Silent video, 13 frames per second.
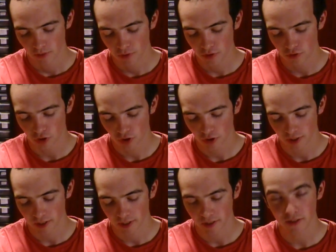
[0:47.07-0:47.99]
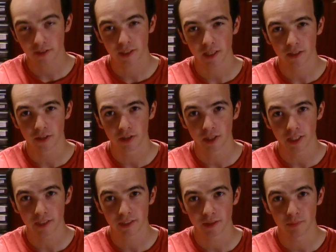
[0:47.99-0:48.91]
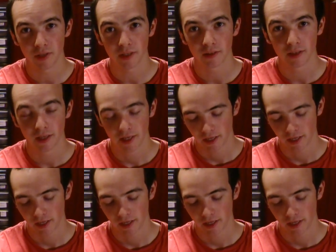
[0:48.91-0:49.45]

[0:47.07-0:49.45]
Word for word: when you turn it, it just kind of clicks a bit.